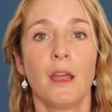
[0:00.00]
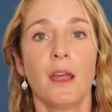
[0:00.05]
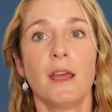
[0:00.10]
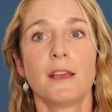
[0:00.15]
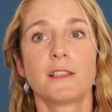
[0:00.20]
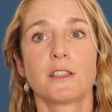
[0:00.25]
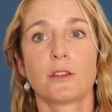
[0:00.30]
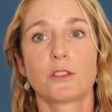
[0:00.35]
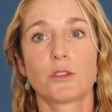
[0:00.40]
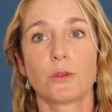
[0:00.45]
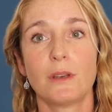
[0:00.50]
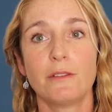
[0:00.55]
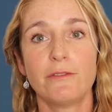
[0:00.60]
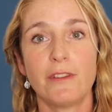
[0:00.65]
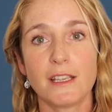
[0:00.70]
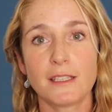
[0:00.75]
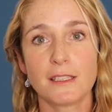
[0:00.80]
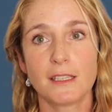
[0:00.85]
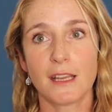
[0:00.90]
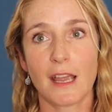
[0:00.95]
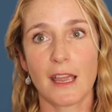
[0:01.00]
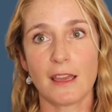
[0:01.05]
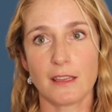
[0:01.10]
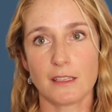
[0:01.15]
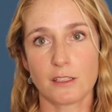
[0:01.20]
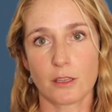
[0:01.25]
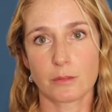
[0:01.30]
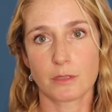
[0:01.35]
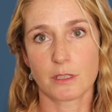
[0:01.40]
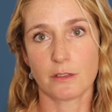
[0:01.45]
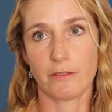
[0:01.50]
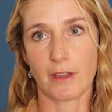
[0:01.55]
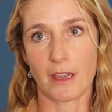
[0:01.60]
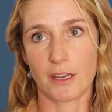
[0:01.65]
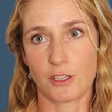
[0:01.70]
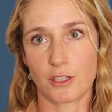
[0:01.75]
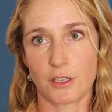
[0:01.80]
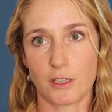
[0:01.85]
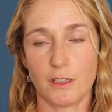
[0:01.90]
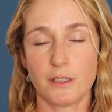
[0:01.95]
So to investigate these
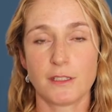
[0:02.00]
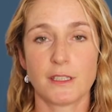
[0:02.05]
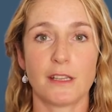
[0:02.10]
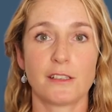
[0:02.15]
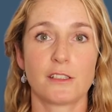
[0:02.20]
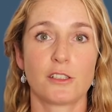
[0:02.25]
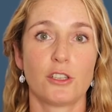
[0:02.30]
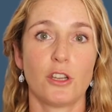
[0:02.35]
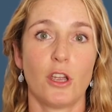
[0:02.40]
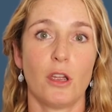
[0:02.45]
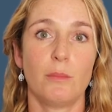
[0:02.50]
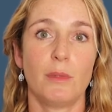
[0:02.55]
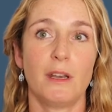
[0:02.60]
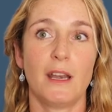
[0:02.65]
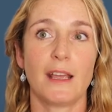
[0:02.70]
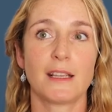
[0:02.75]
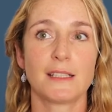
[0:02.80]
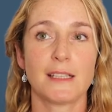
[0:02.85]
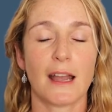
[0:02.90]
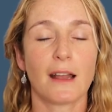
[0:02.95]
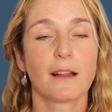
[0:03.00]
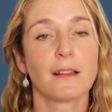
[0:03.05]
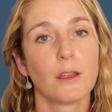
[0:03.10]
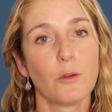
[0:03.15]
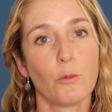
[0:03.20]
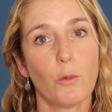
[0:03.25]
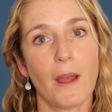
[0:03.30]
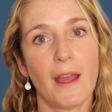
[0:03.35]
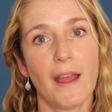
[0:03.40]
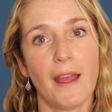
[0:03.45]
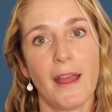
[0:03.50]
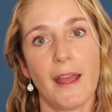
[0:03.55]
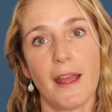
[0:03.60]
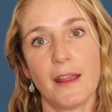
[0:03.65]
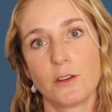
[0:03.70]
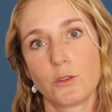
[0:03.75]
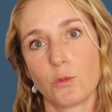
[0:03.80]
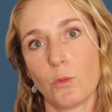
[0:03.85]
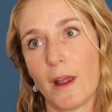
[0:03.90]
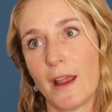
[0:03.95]
observations and determine exactly where
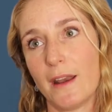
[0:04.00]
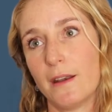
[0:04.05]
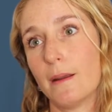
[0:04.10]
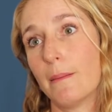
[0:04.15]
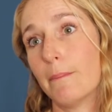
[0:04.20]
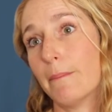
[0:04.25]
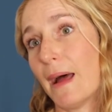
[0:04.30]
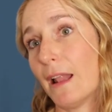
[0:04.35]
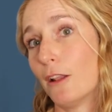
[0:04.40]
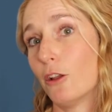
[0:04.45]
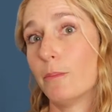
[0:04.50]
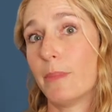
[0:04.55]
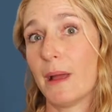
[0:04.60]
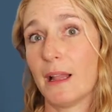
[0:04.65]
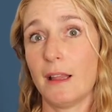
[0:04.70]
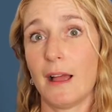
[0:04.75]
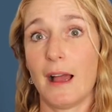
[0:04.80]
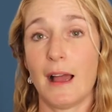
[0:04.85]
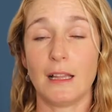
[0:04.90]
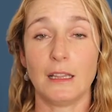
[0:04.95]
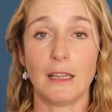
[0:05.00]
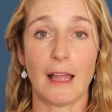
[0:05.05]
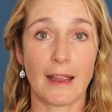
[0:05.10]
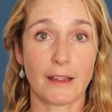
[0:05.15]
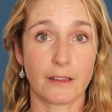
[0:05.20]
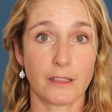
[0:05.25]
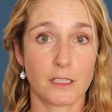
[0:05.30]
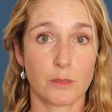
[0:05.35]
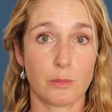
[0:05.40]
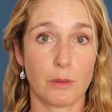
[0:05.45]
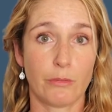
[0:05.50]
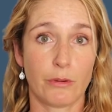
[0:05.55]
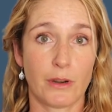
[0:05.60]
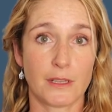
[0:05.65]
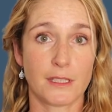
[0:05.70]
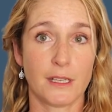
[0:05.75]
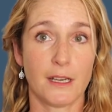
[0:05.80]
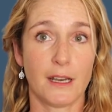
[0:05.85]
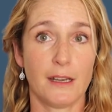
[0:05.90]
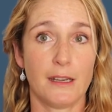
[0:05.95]
and when Malobella are likely to be
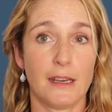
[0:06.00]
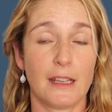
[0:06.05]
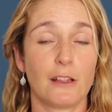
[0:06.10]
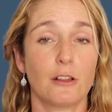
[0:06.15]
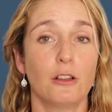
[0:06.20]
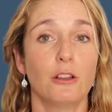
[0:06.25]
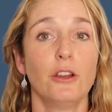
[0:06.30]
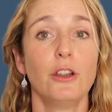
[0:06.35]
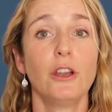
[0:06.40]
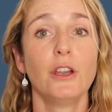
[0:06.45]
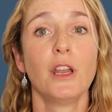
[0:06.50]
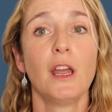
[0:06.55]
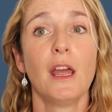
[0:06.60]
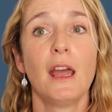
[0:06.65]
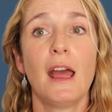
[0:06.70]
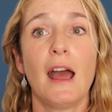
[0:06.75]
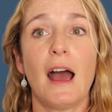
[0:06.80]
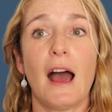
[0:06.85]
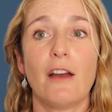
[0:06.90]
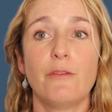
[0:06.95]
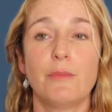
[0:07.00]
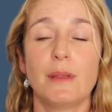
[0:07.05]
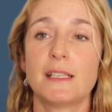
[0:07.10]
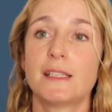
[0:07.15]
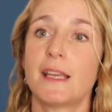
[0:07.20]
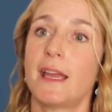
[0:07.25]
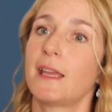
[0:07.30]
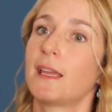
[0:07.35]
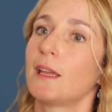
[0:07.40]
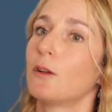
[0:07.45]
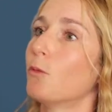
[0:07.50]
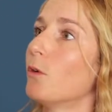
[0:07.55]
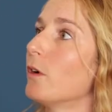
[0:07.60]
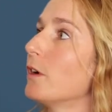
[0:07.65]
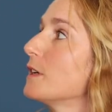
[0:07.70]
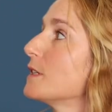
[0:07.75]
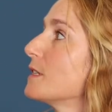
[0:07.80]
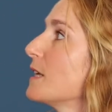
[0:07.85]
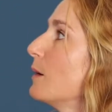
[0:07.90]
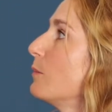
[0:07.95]
present at Ningaloo, I've been taking
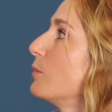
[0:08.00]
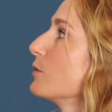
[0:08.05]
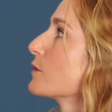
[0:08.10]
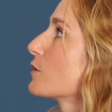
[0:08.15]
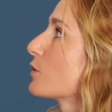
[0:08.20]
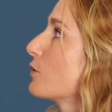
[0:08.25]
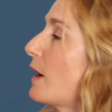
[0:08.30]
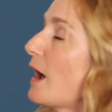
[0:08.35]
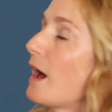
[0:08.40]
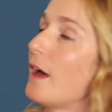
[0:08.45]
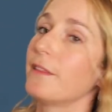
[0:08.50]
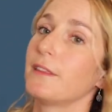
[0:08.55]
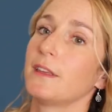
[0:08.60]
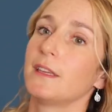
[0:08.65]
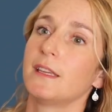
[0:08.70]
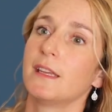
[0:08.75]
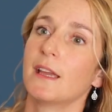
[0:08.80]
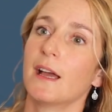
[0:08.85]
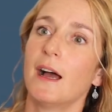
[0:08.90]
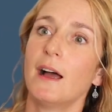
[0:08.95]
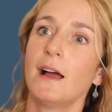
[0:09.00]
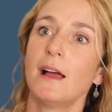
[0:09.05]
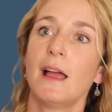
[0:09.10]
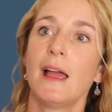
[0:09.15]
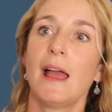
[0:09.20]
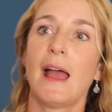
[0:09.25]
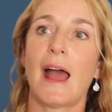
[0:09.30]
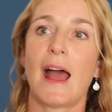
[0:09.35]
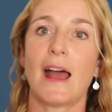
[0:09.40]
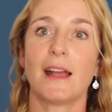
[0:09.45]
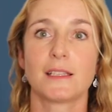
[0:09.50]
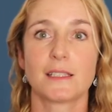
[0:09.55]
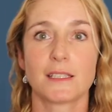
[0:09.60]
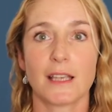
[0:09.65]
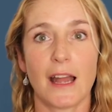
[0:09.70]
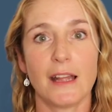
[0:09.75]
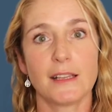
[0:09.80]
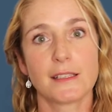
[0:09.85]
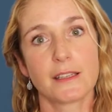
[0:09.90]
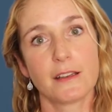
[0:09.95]
water samples throughout the year at
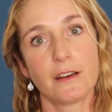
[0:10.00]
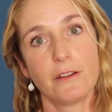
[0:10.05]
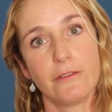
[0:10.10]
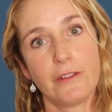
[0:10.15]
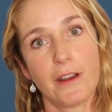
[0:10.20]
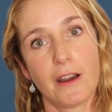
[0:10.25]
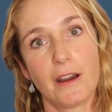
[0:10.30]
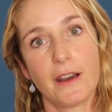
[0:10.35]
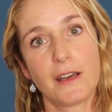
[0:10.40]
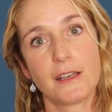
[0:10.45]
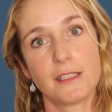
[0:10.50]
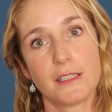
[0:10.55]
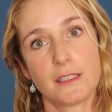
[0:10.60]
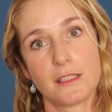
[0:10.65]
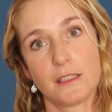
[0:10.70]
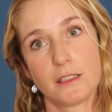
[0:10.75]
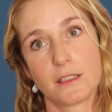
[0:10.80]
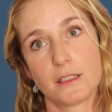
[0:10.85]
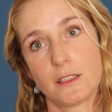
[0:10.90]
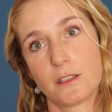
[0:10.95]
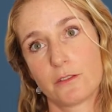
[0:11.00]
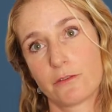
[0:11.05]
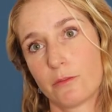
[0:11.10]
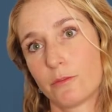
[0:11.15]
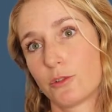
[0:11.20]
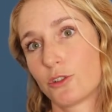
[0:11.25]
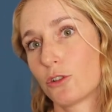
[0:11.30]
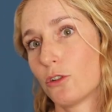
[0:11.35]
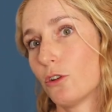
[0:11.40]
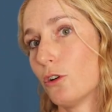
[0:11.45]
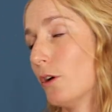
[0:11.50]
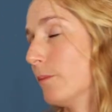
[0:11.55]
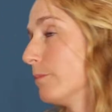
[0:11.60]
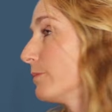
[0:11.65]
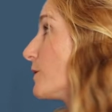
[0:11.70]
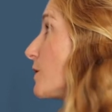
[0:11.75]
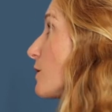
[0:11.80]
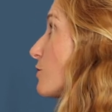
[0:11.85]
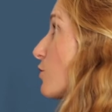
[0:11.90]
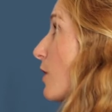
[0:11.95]
sites that are varying distances from shore
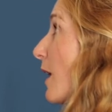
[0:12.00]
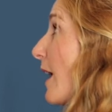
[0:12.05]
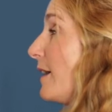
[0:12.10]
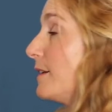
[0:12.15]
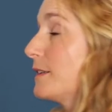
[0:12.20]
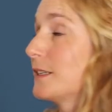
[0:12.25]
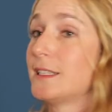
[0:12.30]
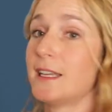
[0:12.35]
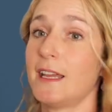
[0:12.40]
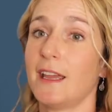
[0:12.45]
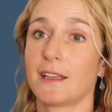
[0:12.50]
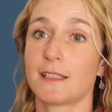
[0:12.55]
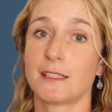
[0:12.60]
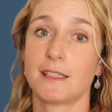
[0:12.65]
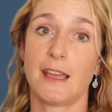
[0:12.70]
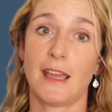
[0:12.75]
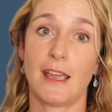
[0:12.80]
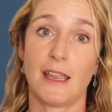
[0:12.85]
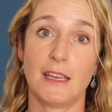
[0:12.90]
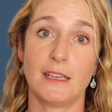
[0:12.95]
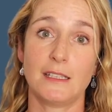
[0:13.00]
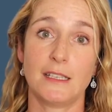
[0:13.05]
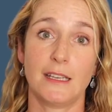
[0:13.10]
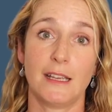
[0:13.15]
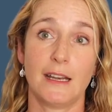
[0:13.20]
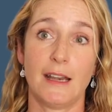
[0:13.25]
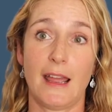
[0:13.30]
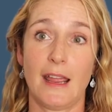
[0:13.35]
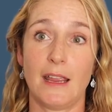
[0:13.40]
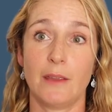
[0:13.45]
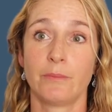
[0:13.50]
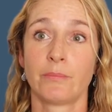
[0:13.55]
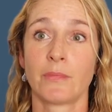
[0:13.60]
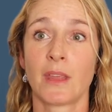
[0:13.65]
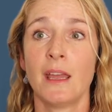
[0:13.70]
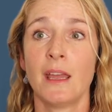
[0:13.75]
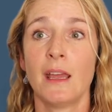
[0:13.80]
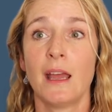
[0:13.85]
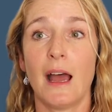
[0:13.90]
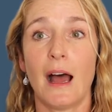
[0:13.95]
to try and detect their eDNA.
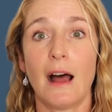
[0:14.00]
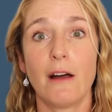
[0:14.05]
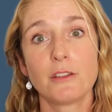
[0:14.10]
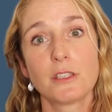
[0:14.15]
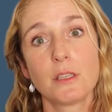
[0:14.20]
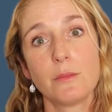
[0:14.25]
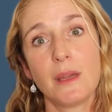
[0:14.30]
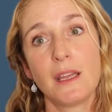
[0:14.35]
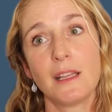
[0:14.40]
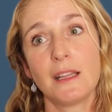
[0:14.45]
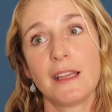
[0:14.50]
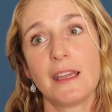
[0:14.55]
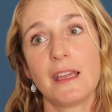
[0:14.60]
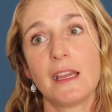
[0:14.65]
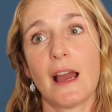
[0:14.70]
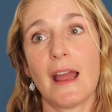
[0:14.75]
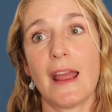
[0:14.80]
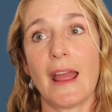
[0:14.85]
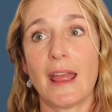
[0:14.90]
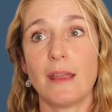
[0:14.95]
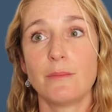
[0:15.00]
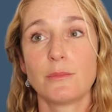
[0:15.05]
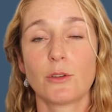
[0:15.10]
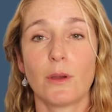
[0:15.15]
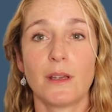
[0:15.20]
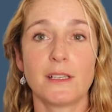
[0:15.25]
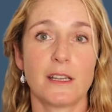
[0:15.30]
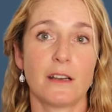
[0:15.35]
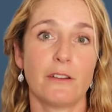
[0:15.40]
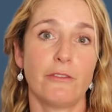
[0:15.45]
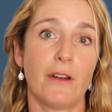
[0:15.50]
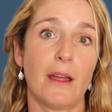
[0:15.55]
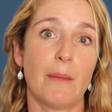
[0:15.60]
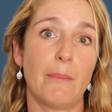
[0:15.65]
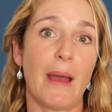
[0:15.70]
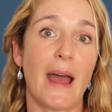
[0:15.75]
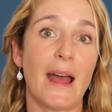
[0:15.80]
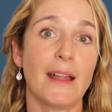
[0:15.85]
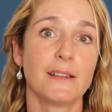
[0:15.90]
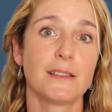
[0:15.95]
Ultimately, I aim to identify
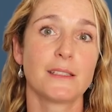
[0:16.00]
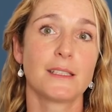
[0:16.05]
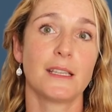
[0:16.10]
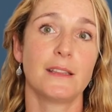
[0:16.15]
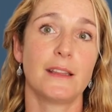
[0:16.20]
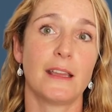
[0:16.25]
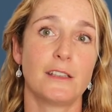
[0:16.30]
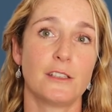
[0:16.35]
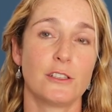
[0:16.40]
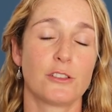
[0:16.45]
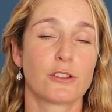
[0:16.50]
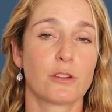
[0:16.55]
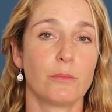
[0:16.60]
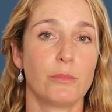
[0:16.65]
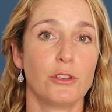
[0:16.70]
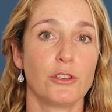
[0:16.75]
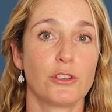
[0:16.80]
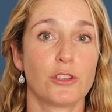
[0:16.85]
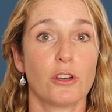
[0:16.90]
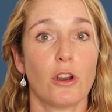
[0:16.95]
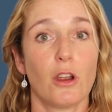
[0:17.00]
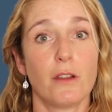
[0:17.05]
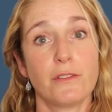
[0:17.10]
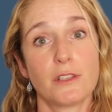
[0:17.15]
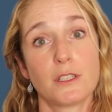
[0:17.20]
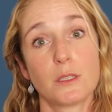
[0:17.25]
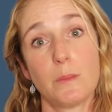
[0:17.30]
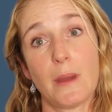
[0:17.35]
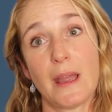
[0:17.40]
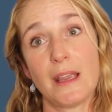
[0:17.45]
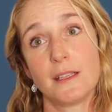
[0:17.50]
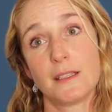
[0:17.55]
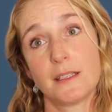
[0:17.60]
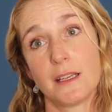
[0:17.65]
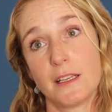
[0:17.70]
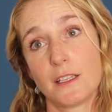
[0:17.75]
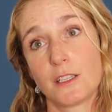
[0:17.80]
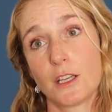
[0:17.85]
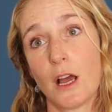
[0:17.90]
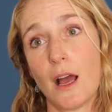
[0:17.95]
patterns in their distribution over space
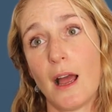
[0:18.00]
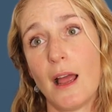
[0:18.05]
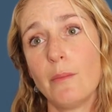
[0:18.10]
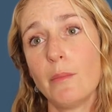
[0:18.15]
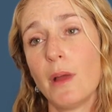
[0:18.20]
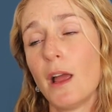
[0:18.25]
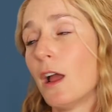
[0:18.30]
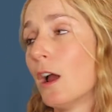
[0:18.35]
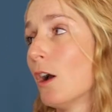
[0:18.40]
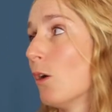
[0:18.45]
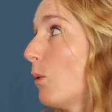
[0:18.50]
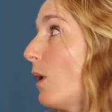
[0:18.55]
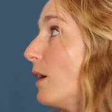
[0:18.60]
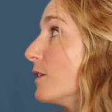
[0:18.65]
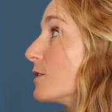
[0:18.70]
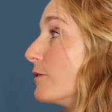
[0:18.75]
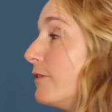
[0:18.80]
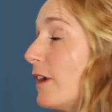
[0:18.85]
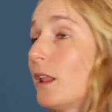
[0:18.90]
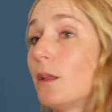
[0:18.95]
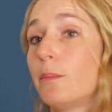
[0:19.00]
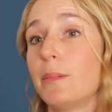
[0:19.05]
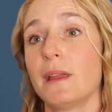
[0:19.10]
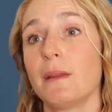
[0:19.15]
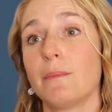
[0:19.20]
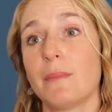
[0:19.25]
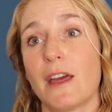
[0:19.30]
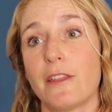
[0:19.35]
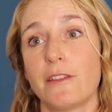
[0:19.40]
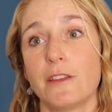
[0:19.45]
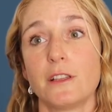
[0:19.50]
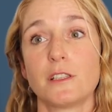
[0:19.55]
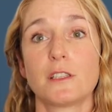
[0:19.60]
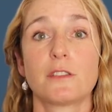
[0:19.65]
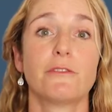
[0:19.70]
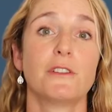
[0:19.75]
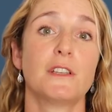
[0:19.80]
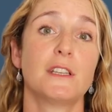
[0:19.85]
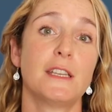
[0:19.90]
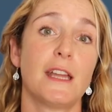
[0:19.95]
and time while developing methods
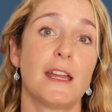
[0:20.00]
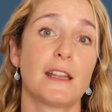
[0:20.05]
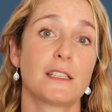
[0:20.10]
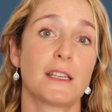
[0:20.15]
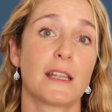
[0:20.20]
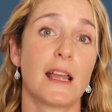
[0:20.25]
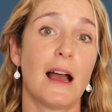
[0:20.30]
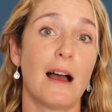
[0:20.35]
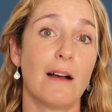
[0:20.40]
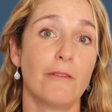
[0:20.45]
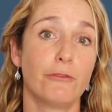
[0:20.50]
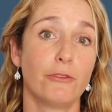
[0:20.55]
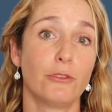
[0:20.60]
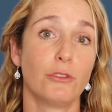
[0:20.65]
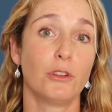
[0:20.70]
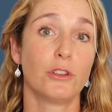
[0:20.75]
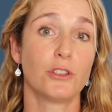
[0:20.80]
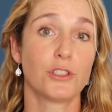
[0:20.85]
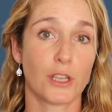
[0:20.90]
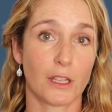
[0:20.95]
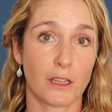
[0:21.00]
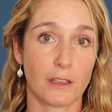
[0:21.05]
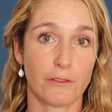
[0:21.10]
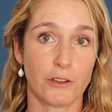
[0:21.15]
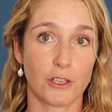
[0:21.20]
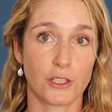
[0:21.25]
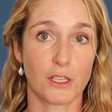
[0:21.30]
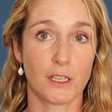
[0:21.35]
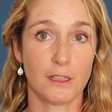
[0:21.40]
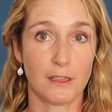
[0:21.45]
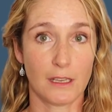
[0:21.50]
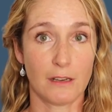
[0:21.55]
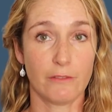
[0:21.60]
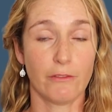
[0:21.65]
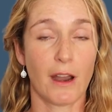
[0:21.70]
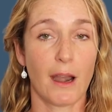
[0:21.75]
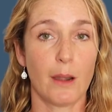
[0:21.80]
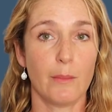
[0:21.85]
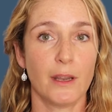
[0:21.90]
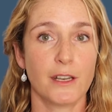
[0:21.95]
for detecting harmful jellyfish in the
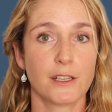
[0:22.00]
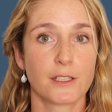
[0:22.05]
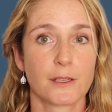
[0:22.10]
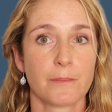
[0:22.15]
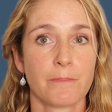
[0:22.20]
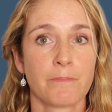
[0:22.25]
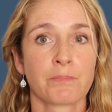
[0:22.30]
environment.